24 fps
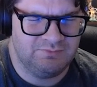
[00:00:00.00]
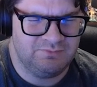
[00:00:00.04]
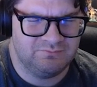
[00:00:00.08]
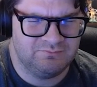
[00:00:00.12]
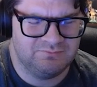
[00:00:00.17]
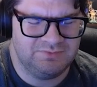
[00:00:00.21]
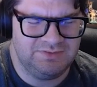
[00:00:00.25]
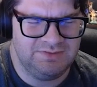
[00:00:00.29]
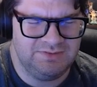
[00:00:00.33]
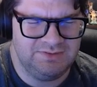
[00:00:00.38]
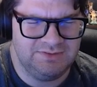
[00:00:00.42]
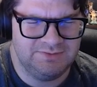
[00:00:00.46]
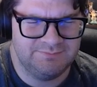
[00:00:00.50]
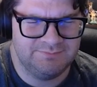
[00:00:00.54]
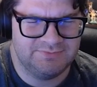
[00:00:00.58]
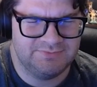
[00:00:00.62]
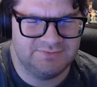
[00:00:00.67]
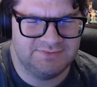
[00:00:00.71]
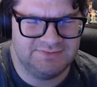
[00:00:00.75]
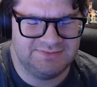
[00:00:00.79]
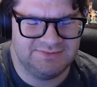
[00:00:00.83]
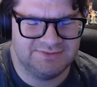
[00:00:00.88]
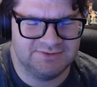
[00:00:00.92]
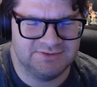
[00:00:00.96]
What did he put
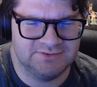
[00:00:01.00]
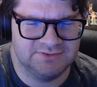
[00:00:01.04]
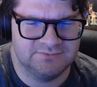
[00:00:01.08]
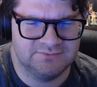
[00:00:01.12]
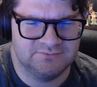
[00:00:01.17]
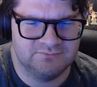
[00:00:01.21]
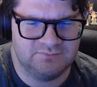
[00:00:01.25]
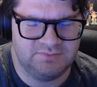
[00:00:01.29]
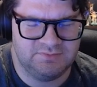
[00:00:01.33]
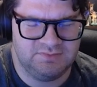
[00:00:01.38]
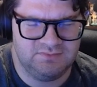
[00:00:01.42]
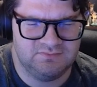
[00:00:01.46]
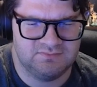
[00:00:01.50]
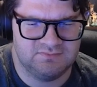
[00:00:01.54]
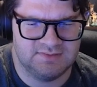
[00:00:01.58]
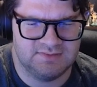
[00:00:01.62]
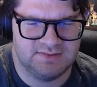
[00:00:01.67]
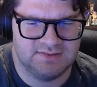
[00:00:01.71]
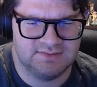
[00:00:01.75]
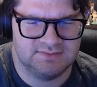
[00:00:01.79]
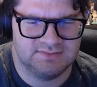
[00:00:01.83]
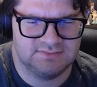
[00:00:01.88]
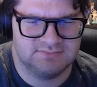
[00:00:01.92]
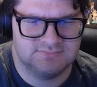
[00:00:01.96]
in there? What is
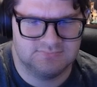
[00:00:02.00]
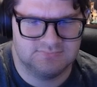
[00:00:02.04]
that?